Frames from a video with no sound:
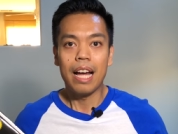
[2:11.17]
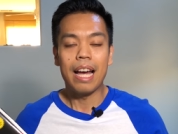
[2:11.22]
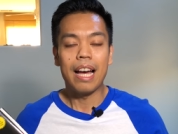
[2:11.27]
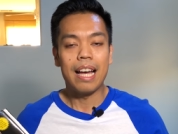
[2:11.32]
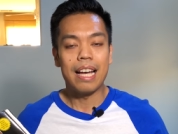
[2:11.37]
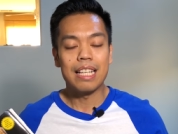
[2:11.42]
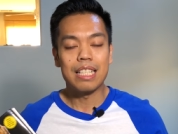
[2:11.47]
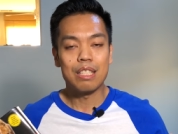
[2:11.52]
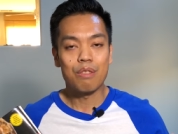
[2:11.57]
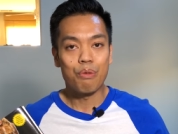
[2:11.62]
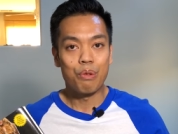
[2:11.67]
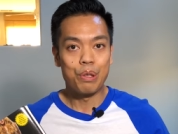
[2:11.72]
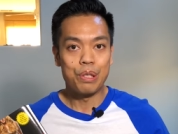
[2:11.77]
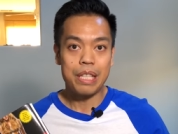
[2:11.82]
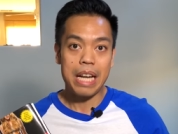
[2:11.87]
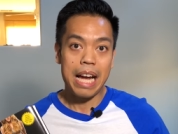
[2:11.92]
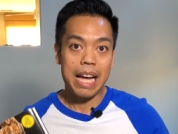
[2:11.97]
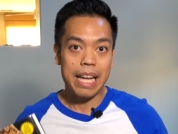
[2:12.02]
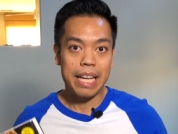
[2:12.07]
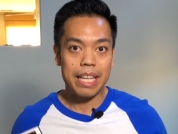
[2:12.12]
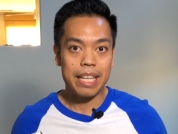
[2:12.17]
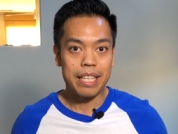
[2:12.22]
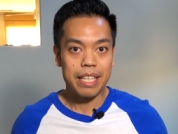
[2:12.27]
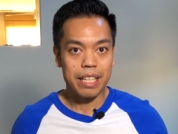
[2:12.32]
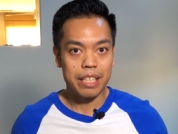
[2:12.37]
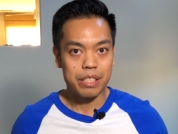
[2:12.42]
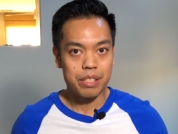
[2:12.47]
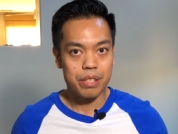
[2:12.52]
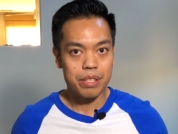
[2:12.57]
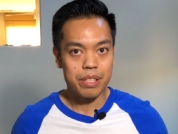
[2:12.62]
as for diet and
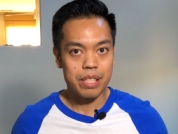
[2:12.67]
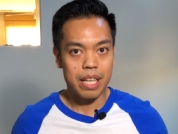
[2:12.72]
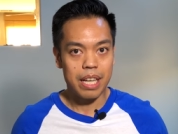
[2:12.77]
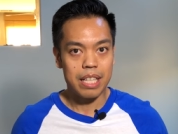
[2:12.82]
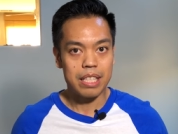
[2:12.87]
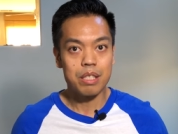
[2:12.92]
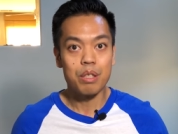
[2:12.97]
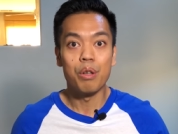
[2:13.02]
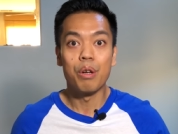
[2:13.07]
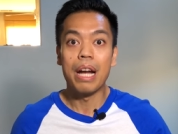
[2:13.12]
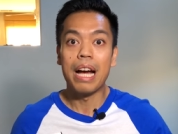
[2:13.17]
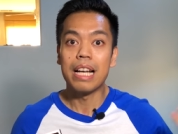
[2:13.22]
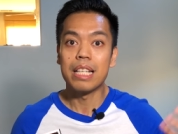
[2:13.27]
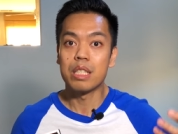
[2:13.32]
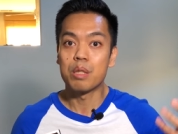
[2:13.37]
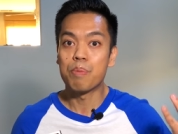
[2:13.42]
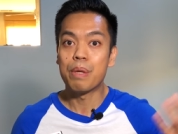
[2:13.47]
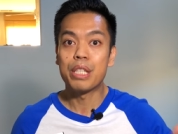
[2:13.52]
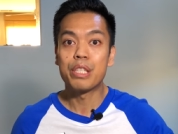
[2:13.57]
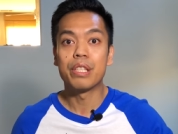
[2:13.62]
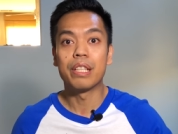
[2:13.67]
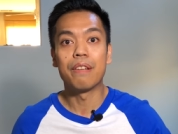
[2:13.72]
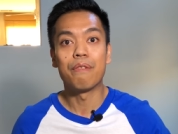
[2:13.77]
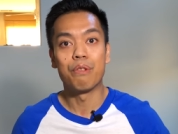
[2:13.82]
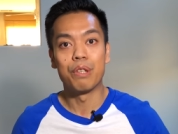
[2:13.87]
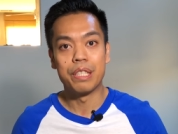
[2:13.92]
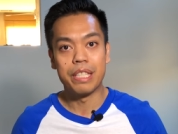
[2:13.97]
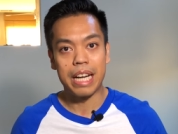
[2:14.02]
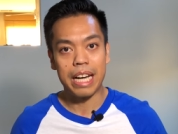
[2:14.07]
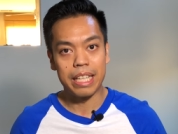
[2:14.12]
exercise, or as especially
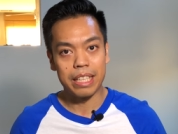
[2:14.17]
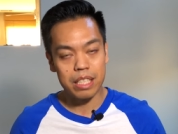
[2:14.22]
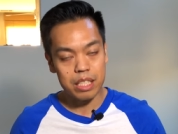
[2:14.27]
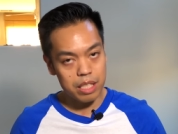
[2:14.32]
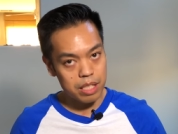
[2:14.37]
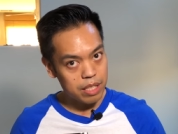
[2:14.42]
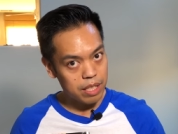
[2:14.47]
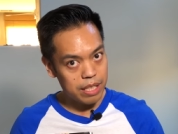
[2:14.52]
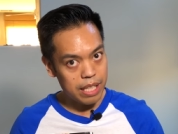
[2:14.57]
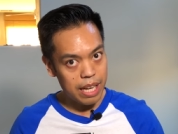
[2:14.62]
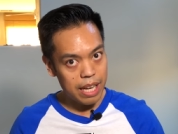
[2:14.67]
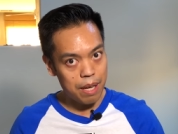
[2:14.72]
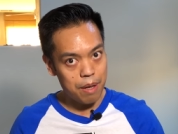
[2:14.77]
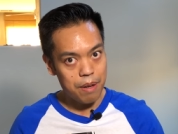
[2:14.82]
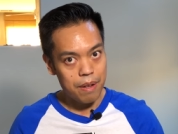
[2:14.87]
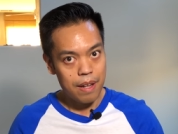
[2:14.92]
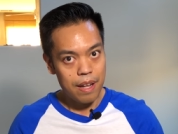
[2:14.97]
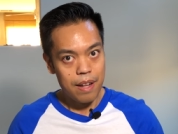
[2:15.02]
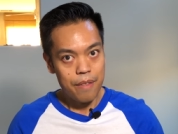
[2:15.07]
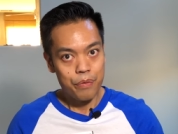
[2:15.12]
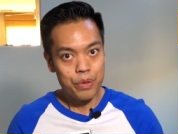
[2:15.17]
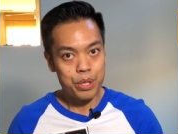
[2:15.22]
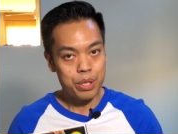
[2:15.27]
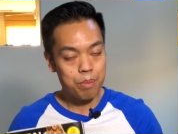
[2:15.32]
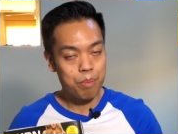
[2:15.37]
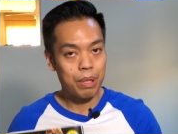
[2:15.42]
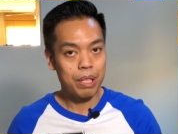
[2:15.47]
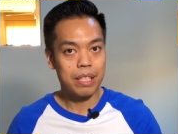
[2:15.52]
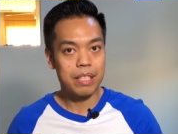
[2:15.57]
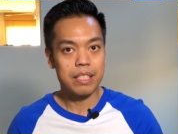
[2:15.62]
for diet. This is a diet. This
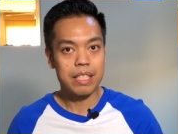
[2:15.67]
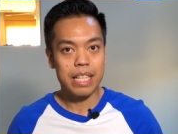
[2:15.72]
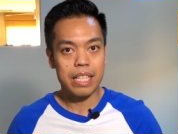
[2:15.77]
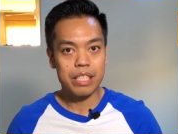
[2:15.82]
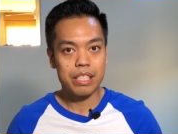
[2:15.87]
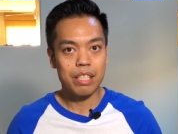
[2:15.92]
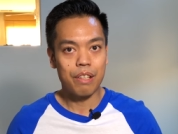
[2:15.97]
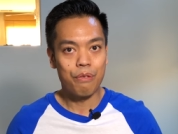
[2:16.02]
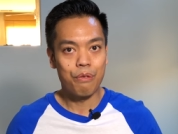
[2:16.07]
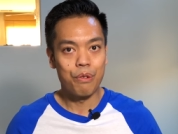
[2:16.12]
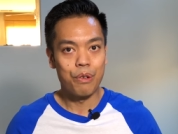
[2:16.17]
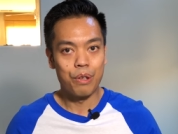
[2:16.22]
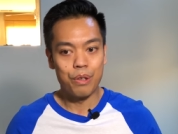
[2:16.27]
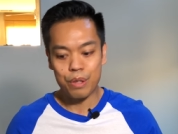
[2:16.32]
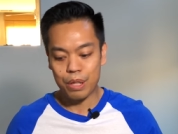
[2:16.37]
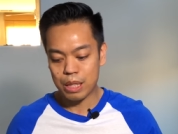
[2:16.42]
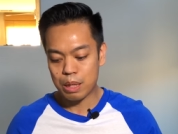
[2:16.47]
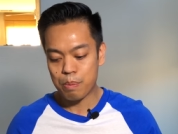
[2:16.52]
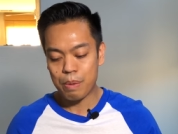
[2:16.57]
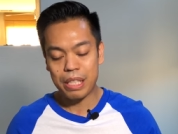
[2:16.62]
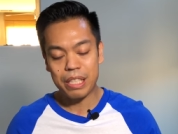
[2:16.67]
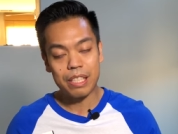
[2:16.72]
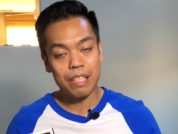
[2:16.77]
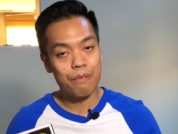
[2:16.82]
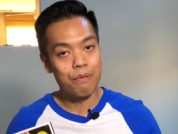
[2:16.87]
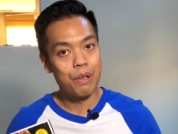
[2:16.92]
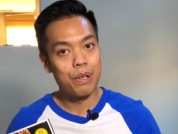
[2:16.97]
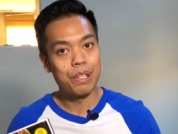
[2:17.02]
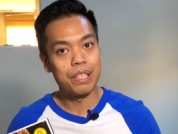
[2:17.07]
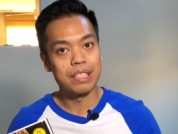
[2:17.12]
book is actually for especially
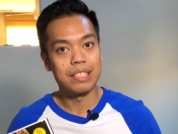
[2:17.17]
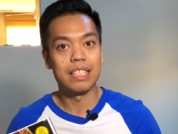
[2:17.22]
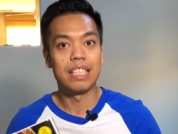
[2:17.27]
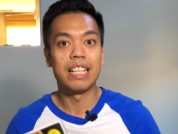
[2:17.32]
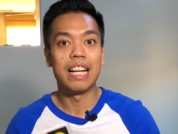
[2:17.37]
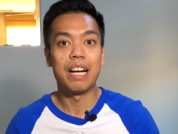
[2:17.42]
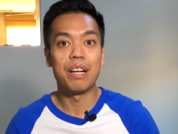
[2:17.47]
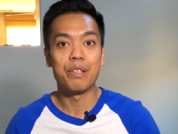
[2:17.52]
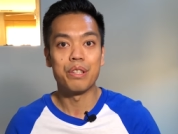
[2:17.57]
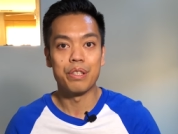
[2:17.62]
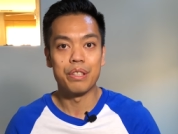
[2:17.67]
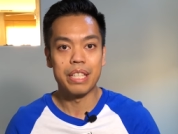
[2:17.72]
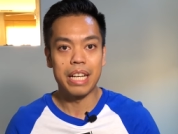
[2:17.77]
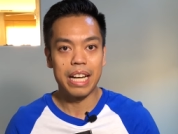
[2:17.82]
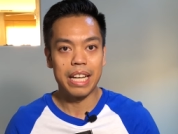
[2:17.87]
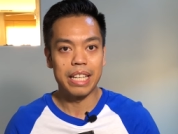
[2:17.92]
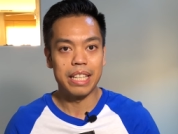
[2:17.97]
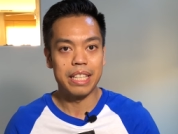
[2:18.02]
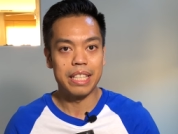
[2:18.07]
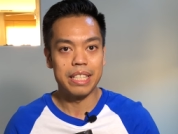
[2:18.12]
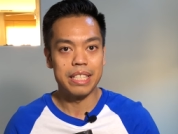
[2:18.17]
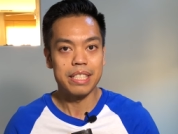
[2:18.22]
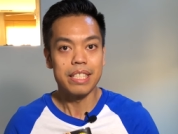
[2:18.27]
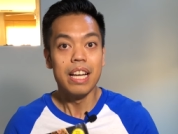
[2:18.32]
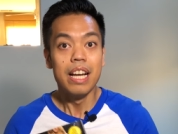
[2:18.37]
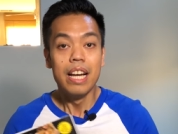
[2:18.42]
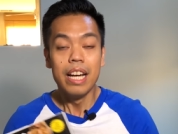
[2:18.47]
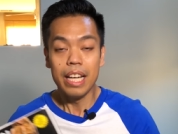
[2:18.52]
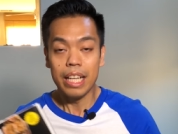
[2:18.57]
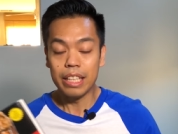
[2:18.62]
focused on how your diet is.
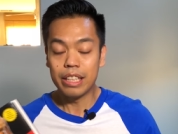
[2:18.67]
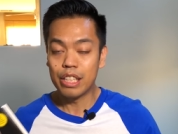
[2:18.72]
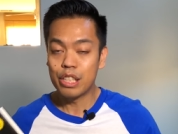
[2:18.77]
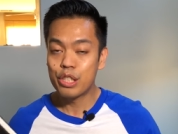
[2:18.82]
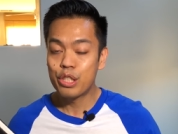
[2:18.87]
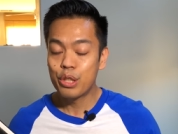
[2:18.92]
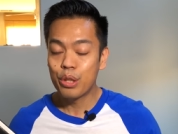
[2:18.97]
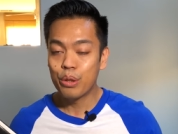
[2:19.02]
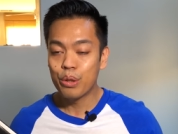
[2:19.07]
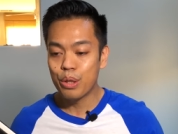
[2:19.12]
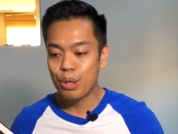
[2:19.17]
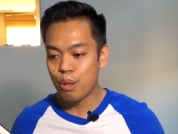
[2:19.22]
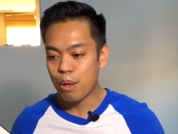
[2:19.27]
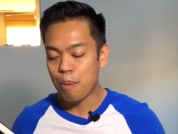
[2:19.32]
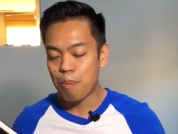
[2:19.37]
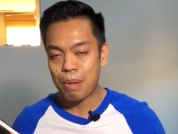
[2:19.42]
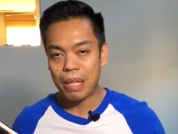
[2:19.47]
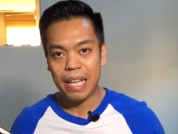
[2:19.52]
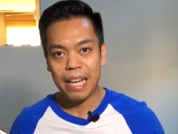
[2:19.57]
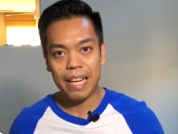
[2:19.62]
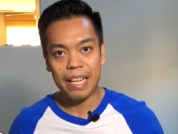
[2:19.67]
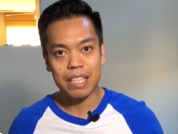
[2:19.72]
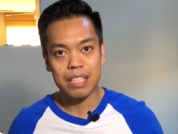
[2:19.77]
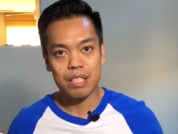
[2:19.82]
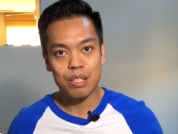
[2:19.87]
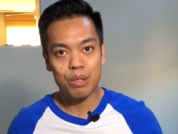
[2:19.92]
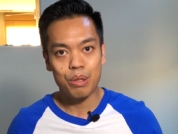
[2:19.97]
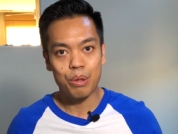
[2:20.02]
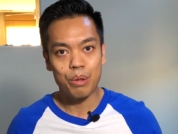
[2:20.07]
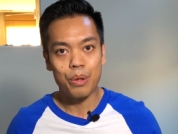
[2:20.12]
It does show you a plan
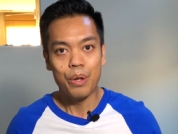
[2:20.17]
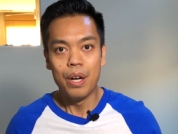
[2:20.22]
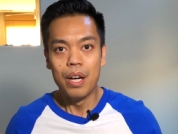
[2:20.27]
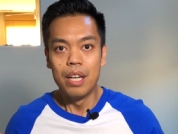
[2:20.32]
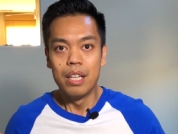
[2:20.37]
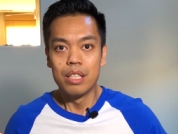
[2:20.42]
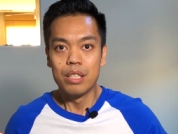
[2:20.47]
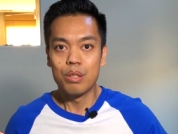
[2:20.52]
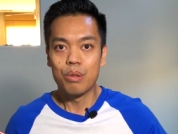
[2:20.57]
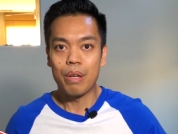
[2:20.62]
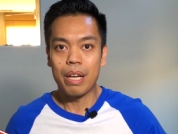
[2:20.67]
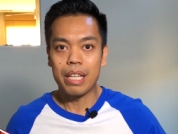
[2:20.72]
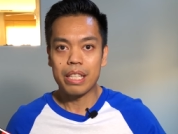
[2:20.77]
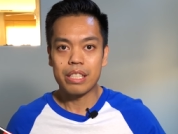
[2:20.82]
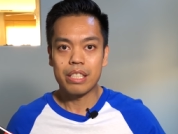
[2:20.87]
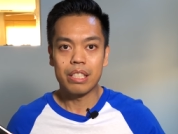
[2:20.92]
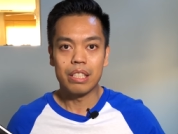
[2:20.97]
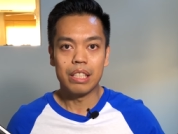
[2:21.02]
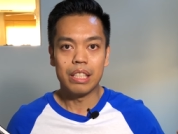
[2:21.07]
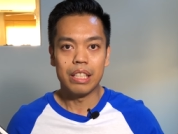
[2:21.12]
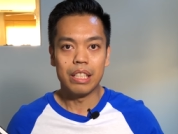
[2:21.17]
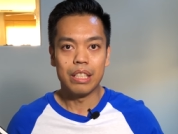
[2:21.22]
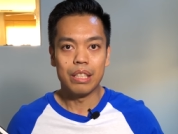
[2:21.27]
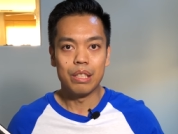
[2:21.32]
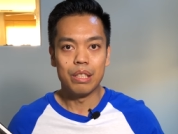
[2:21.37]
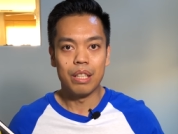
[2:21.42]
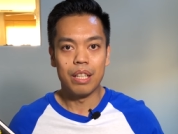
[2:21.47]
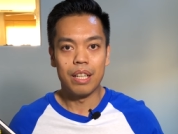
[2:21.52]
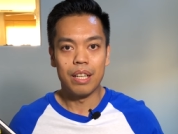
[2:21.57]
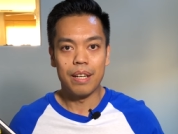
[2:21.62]
too, to
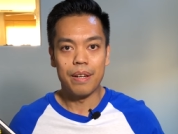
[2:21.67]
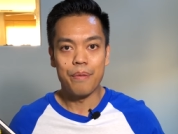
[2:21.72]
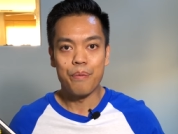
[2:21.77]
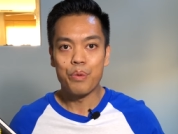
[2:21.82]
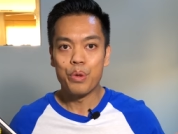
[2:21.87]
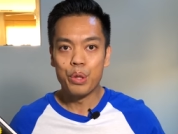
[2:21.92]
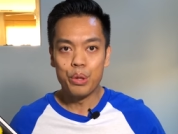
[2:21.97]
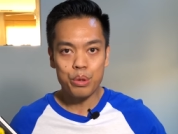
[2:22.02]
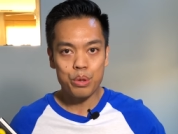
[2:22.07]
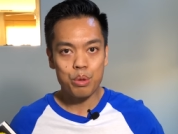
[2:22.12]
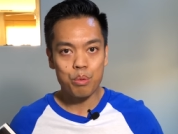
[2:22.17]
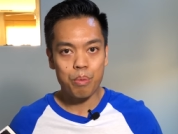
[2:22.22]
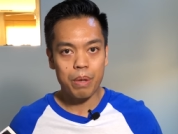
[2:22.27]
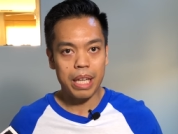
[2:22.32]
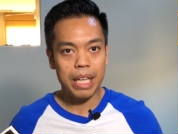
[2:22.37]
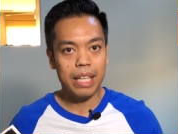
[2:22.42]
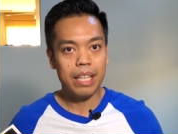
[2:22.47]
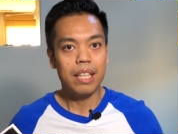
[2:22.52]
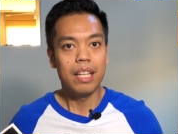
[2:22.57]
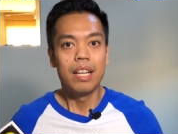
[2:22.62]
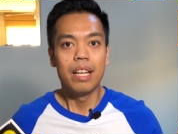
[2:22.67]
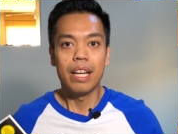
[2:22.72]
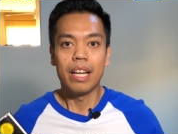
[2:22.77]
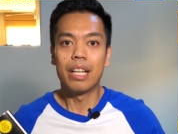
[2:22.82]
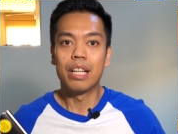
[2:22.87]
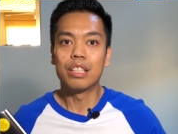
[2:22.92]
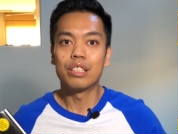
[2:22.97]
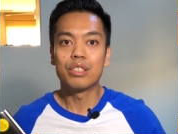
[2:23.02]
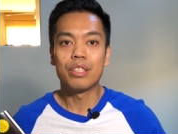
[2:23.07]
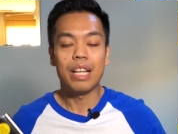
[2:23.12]
actually uh, lose weight, and
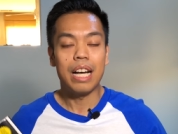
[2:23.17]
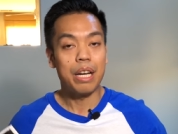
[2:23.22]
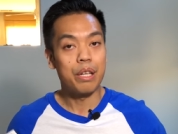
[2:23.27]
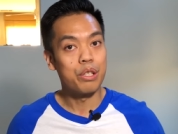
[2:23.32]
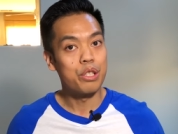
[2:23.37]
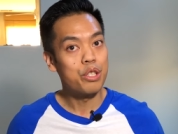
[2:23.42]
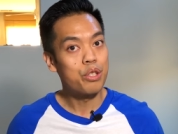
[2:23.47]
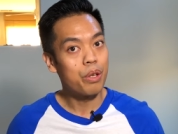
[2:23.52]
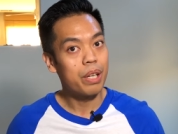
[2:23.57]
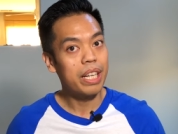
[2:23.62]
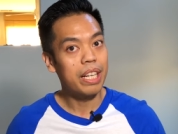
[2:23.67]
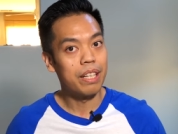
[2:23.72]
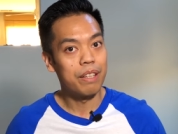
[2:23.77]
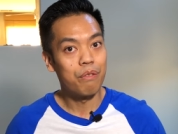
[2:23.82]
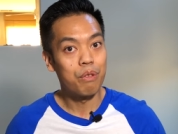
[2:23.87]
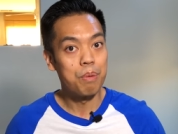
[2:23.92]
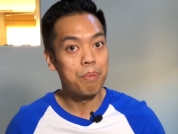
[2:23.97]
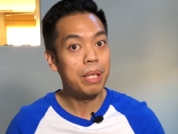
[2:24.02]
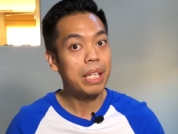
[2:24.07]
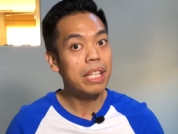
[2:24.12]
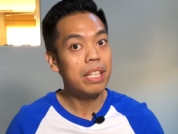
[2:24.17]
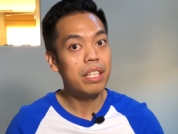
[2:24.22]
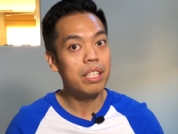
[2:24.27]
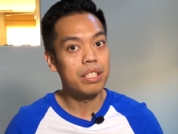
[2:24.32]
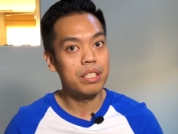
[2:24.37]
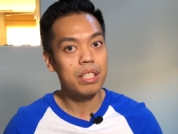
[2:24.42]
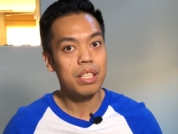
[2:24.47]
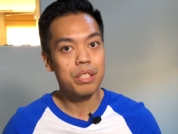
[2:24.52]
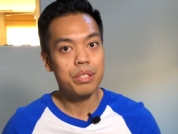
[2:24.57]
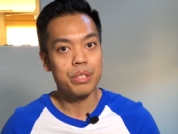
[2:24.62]
also how to train for
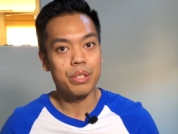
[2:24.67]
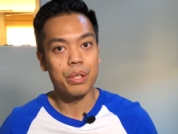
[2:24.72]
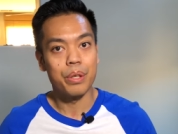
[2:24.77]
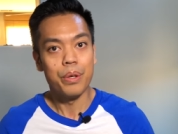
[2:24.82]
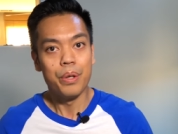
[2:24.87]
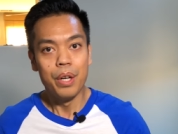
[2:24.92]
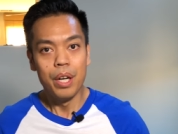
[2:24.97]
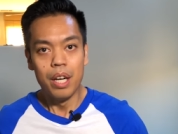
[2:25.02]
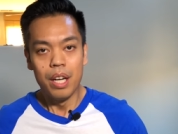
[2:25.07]
beginners also.